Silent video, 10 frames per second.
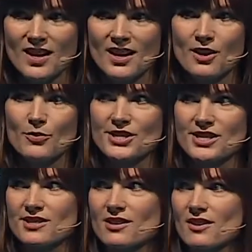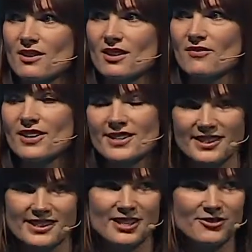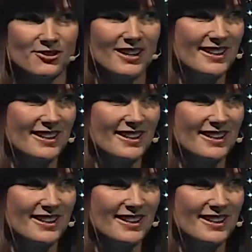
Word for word: uh, which is very successful right